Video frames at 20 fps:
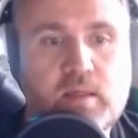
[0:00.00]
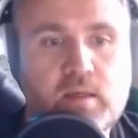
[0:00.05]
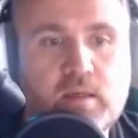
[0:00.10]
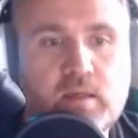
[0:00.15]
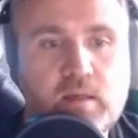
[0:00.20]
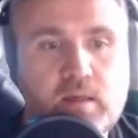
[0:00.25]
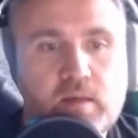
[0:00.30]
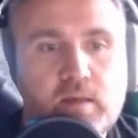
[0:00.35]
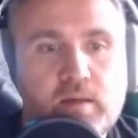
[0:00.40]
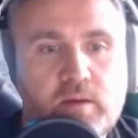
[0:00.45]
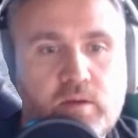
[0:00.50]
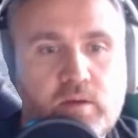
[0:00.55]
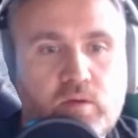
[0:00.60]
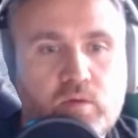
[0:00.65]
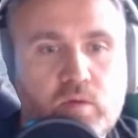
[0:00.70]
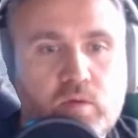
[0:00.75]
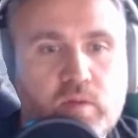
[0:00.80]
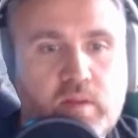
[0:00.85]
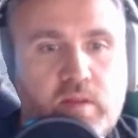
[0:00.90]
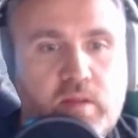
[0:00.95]
You
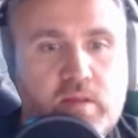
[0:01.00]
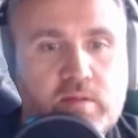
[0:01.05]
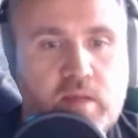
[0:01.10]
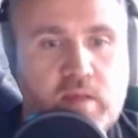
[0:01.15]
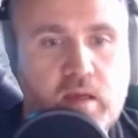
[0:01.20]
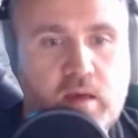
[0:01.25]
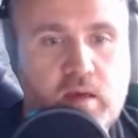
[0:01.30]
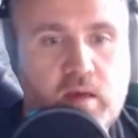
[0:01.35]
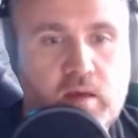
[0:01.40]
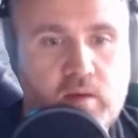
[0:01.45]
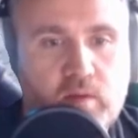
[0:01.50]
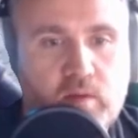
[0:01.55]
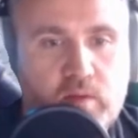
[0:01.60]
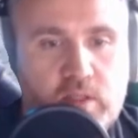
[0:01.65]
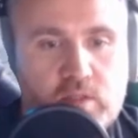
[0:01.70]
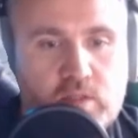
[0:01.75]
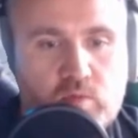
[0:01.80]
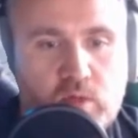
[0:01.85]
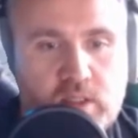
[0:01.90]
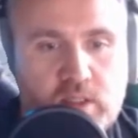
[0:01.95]
know,
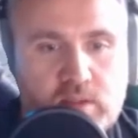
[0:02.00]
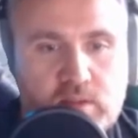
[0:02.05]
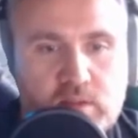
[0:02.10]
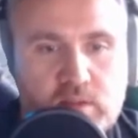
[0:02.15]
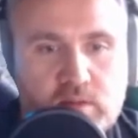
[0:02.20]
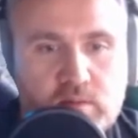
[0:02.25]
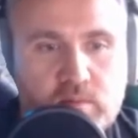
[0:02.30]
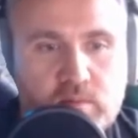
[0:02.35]
these ones,